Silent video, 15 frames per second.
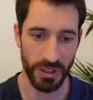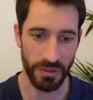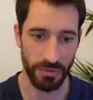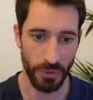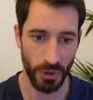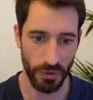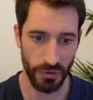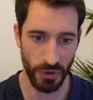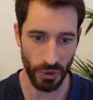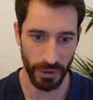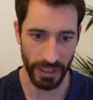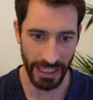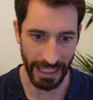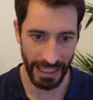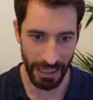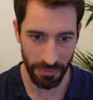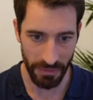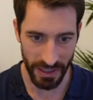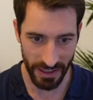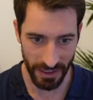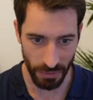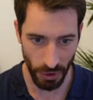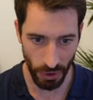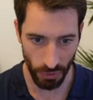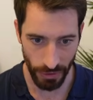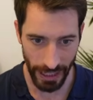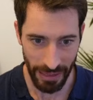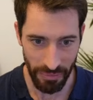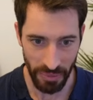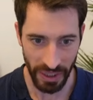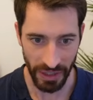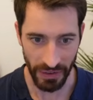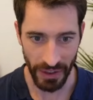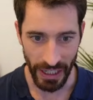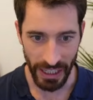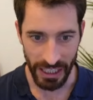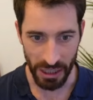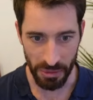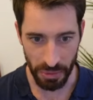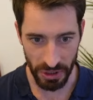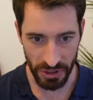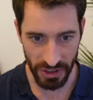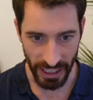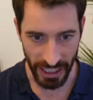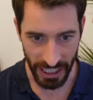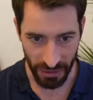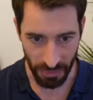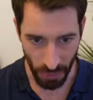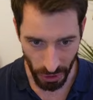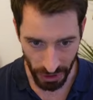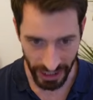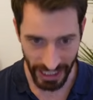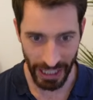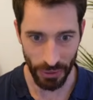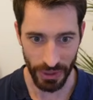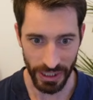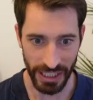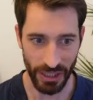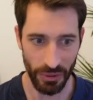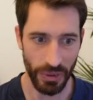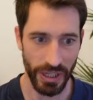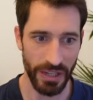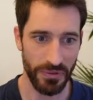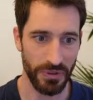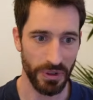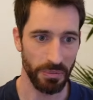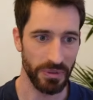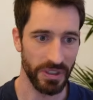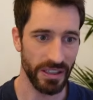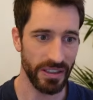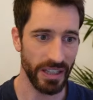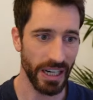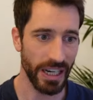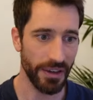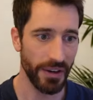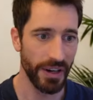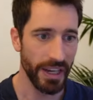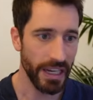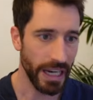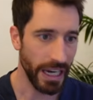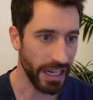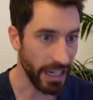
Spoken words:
more forward and keep this small ramp here, you push the air more downward and away from the tire, and you